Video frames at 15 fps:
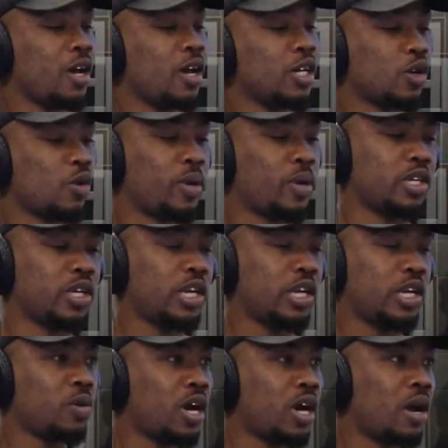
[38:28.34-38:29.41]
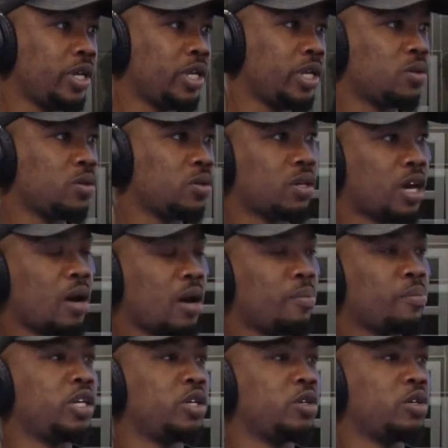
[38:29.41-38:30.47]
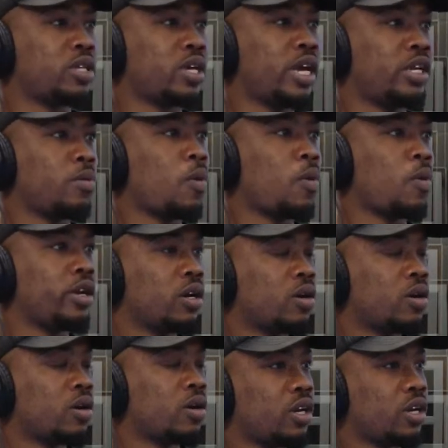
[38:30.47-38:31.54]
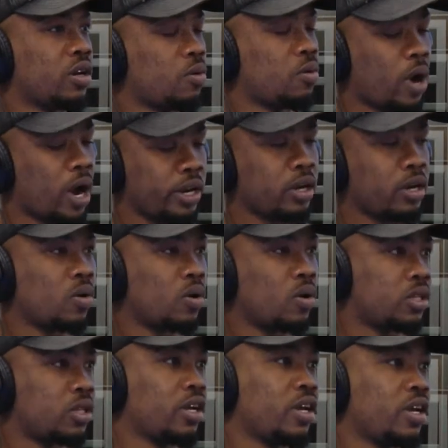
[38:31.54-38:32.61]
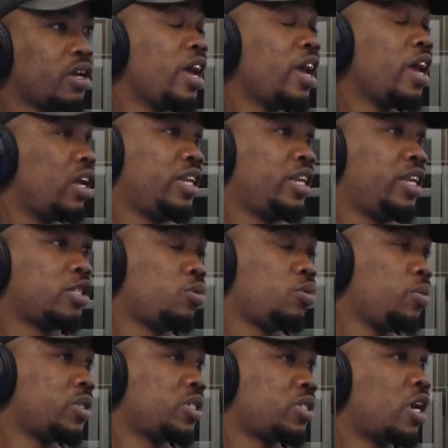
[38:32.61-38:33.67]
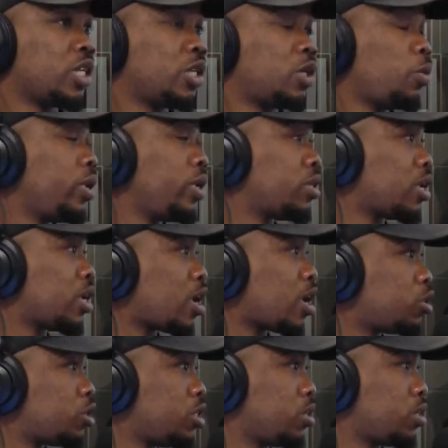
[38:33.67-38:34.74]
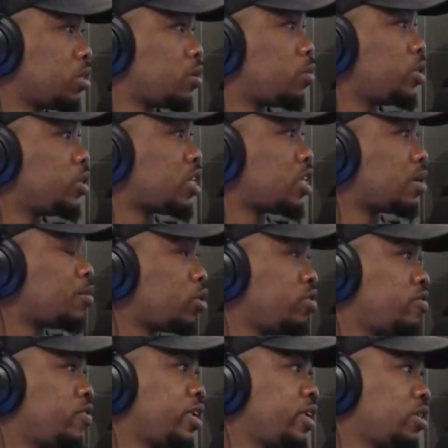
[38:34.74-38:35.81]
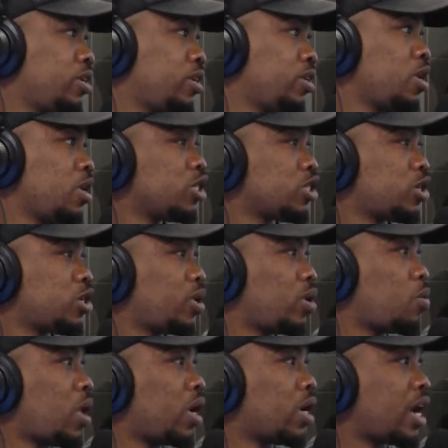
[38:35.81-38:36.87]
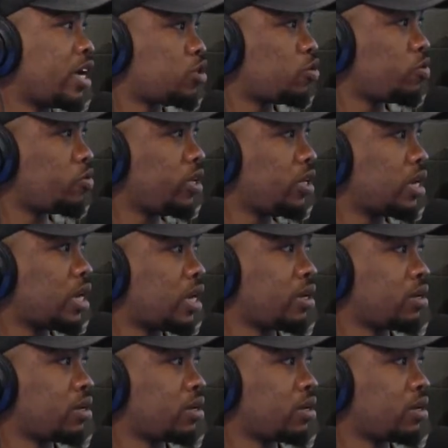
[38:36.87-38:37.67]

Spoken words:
So basically you come into the company, you sign the one-year contract, and that's where we start doing the coaching. We start motivating. So we don't want guys to feel like